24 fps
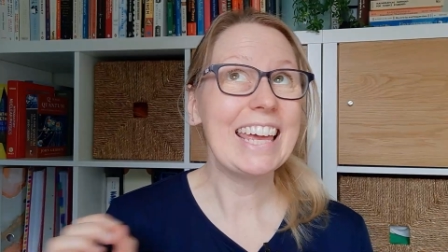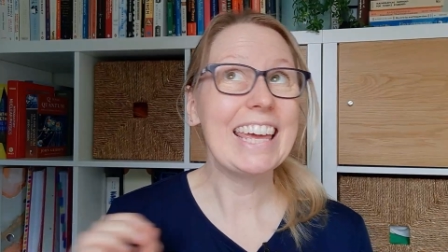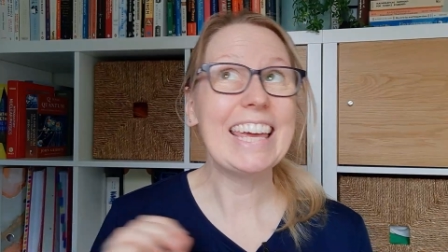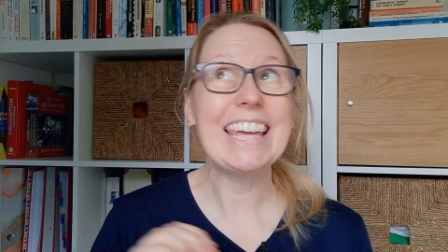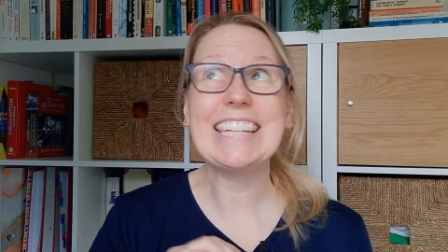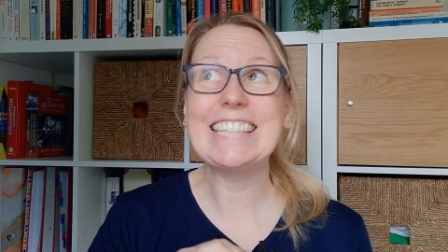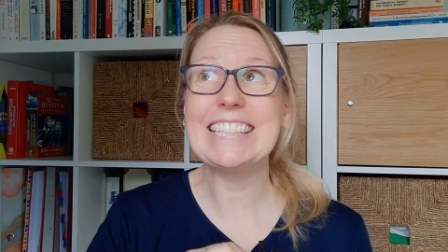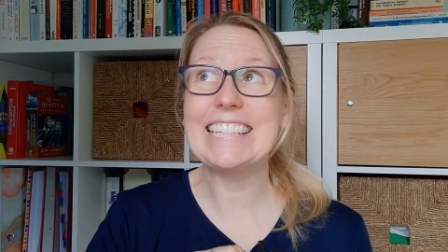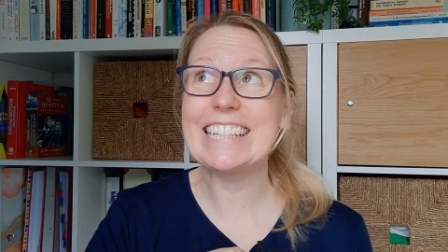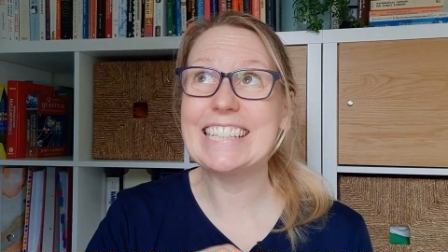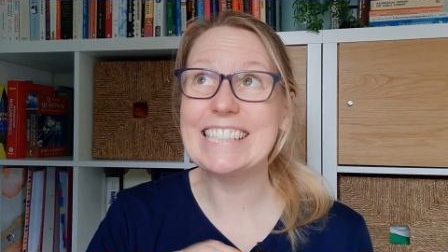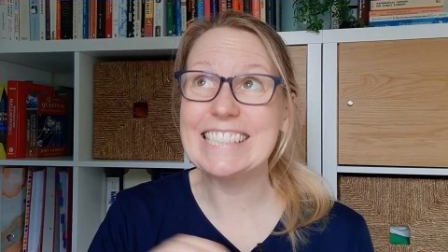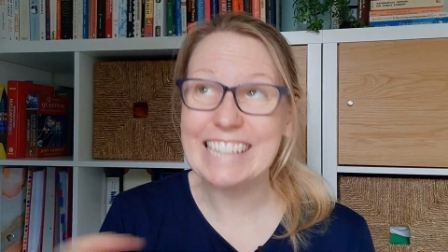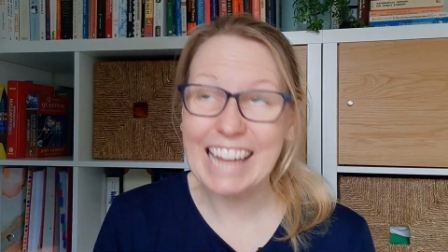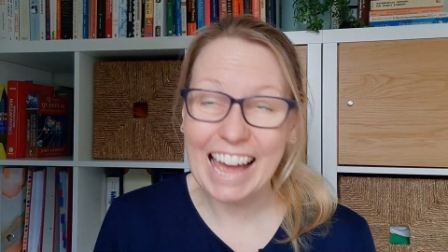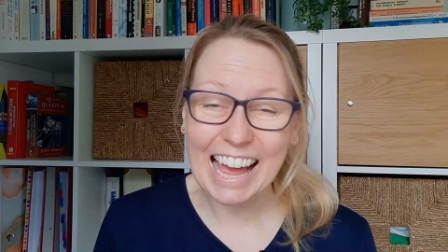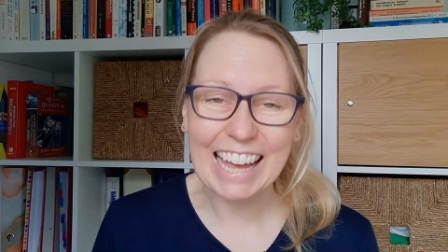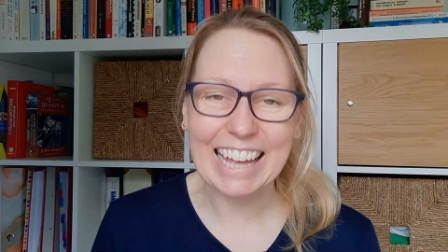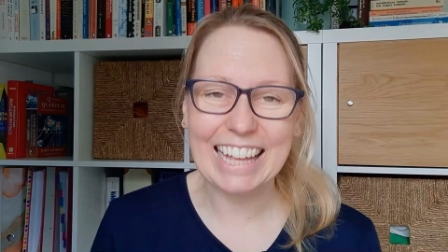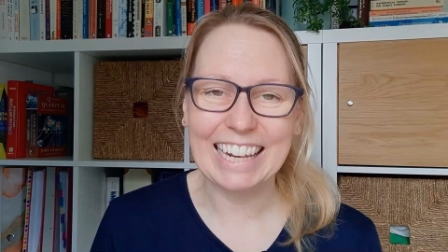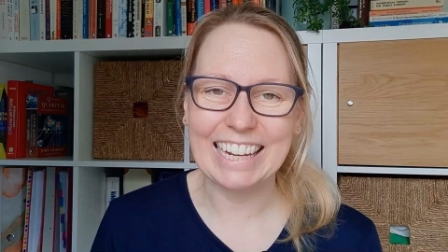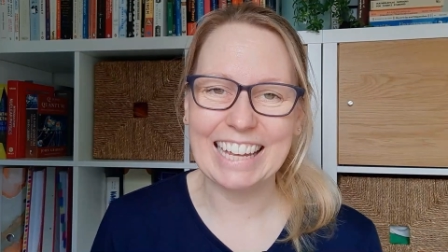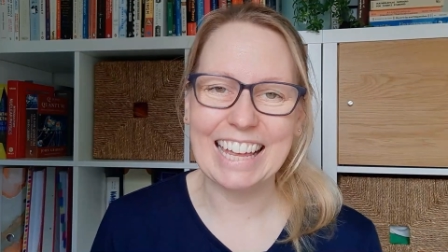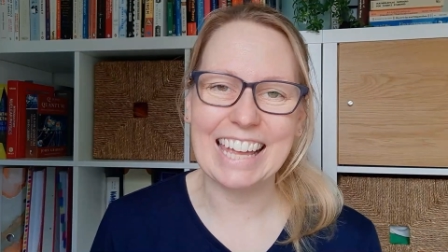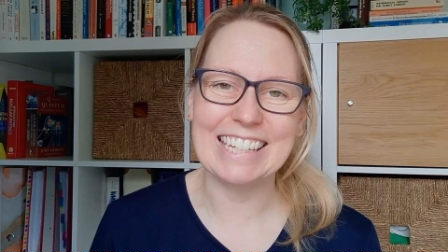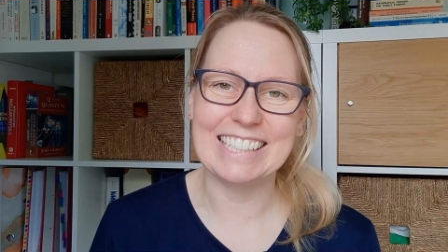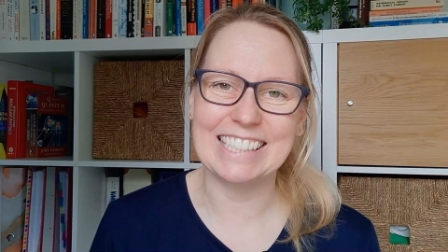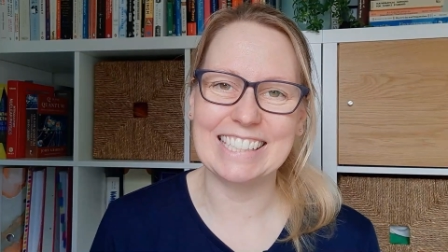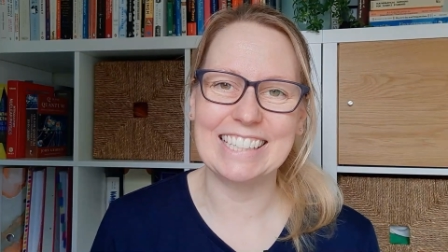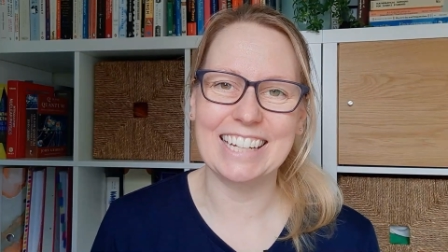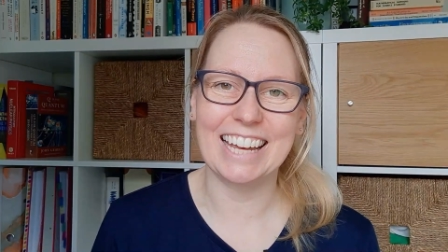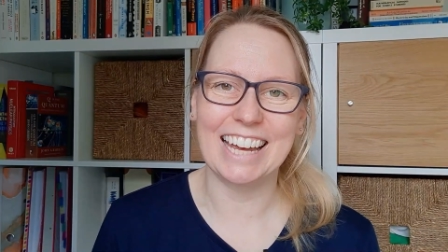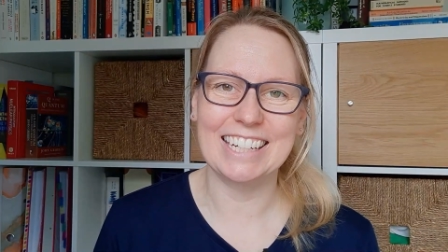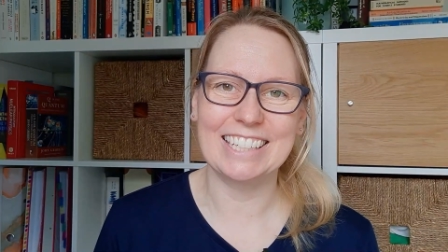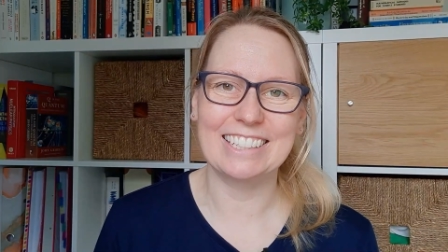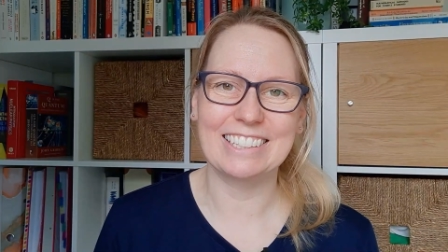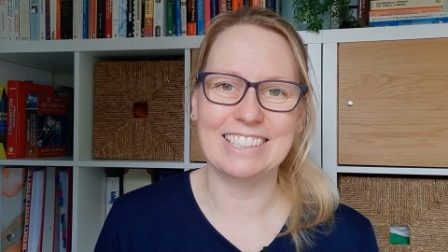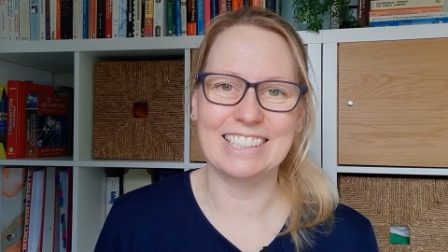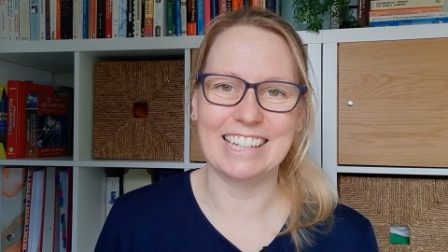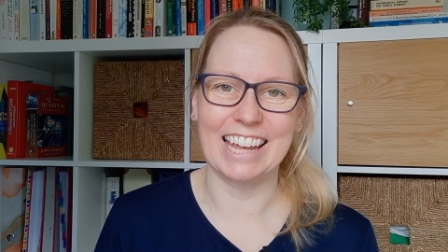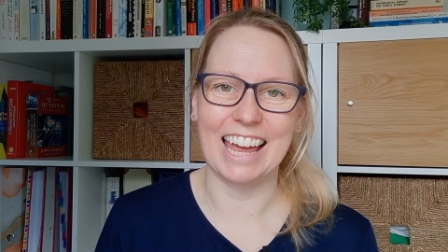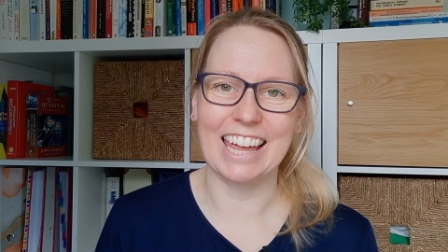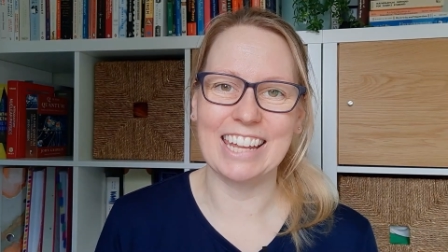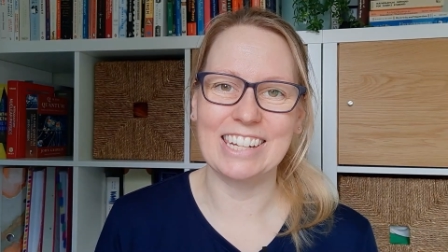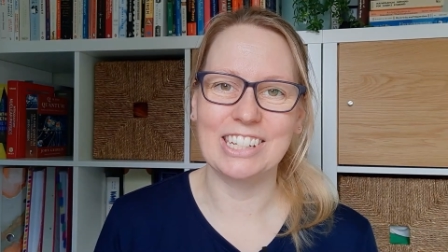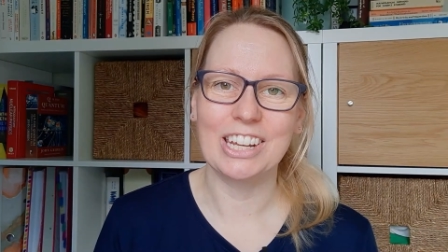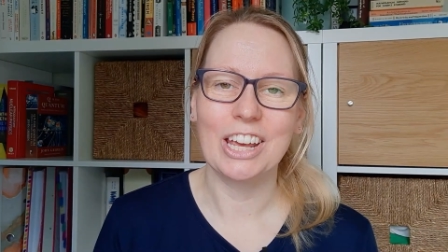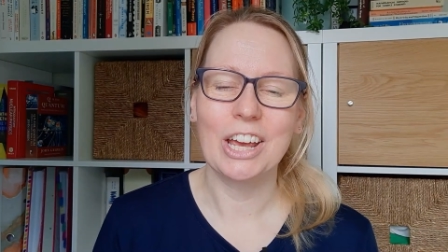it's exactly as the title
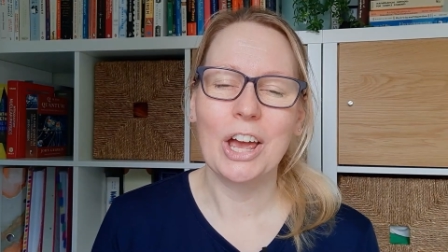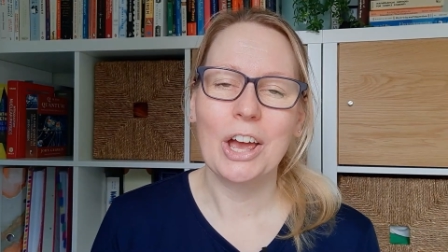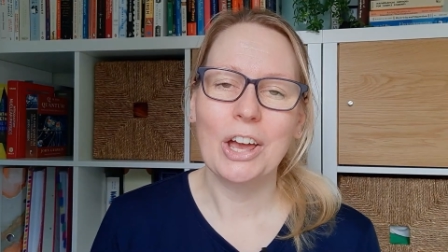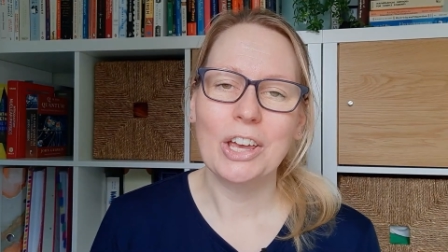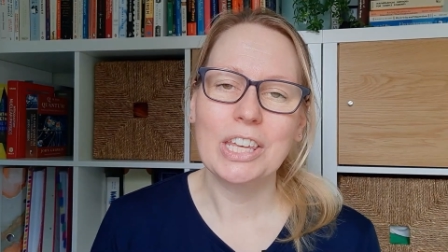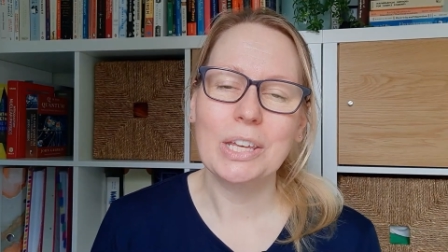says.